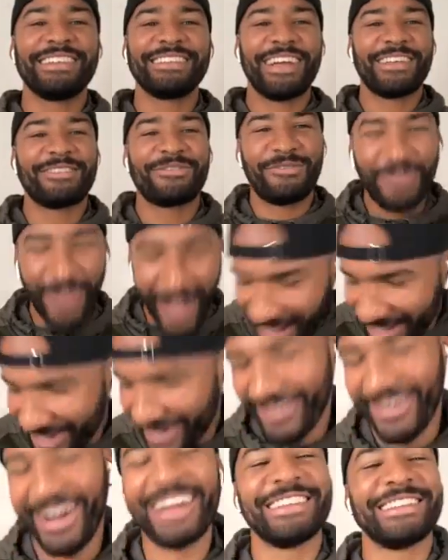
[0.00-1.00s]
That's
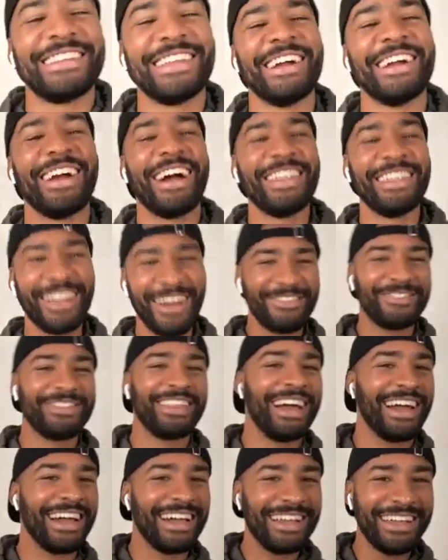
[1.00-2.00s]
fire right there. I
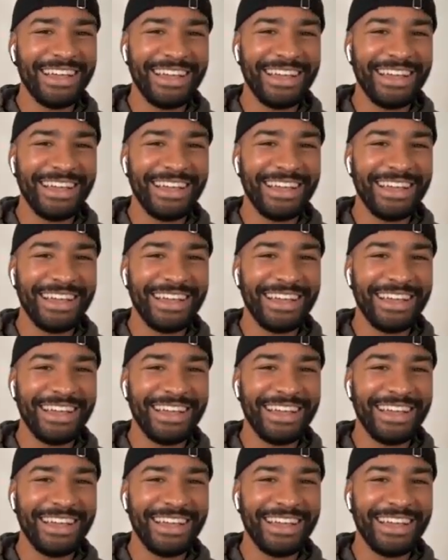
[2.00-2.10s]
love that.